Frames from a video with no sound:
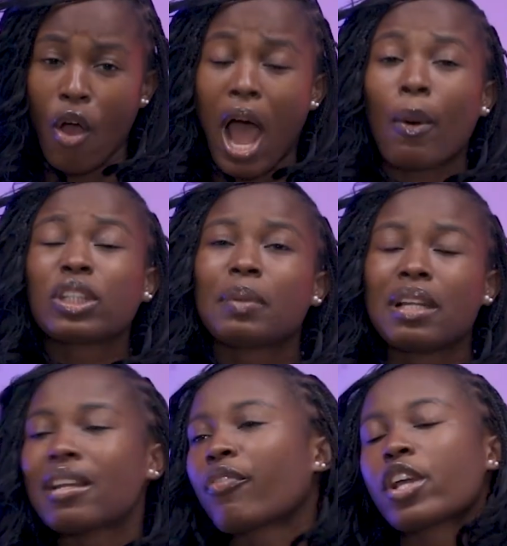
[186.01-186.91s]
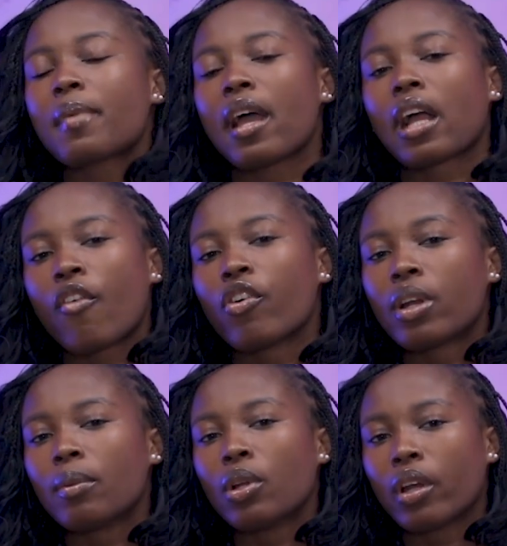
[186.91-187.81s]
I want to believe that for you to buy a car of
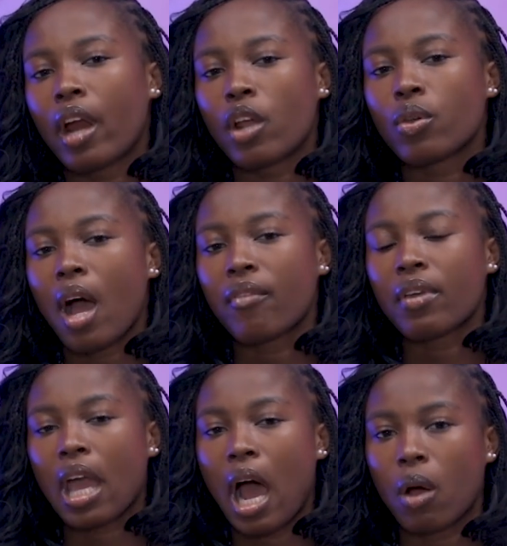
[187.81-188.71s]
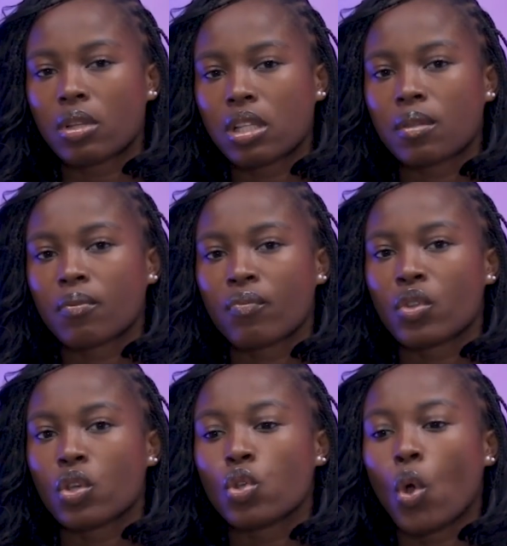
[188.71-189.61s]
100 million naira, you have a house,
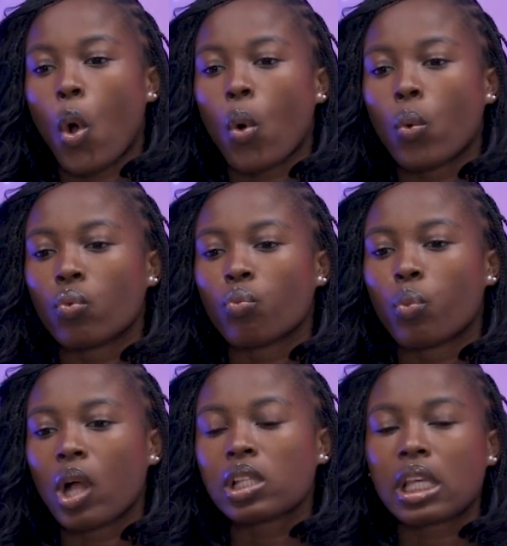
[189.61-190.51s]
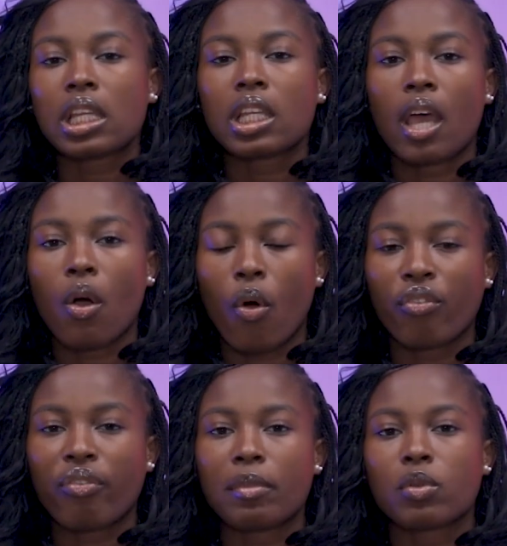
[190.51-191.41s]
you're well taken care of,
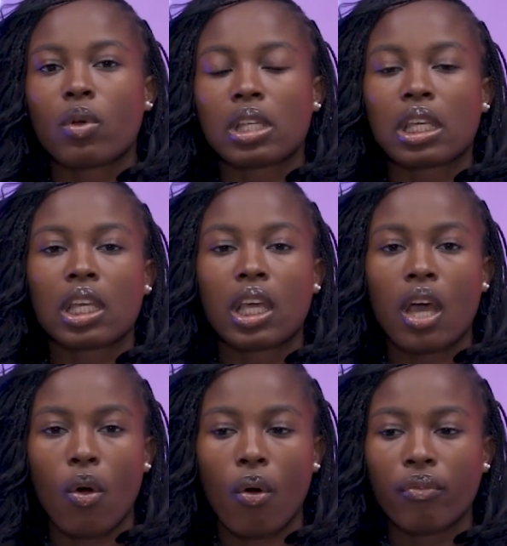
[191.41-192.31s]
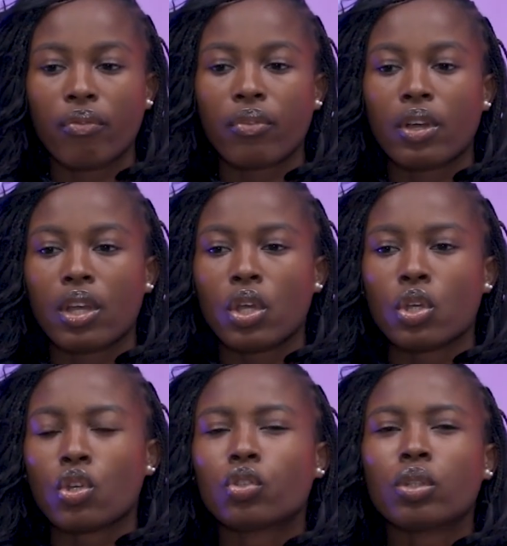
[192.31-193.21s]
your family is well taken care of,
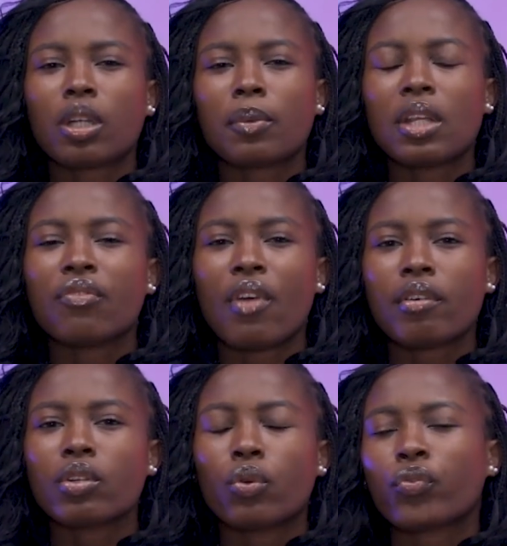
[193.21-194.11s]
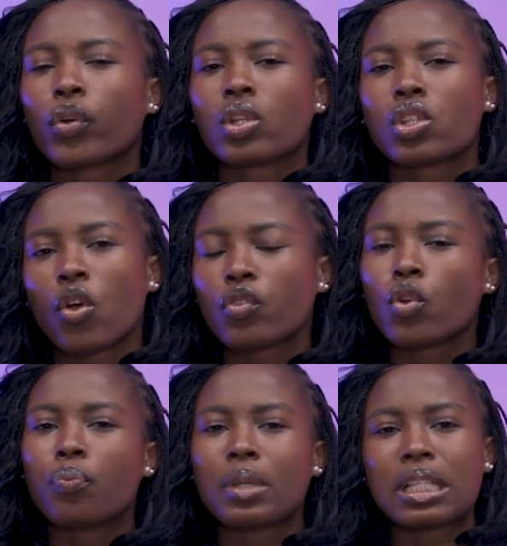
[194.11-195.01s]
you're doing something very good for yourself, you
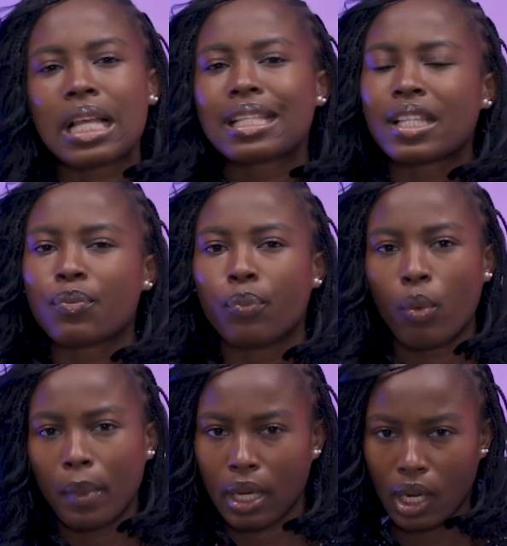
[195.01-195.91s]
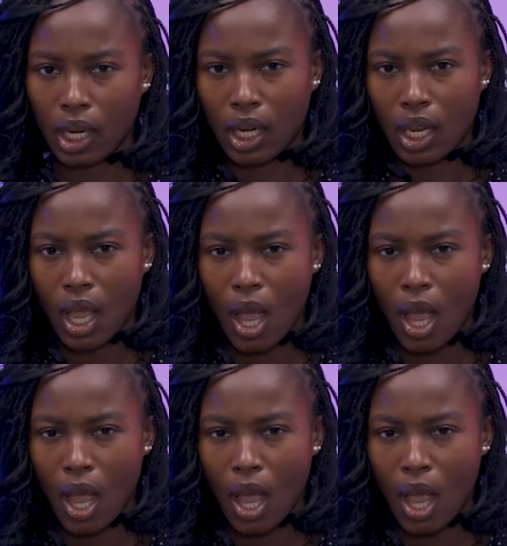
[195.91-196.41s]
know, business is booming.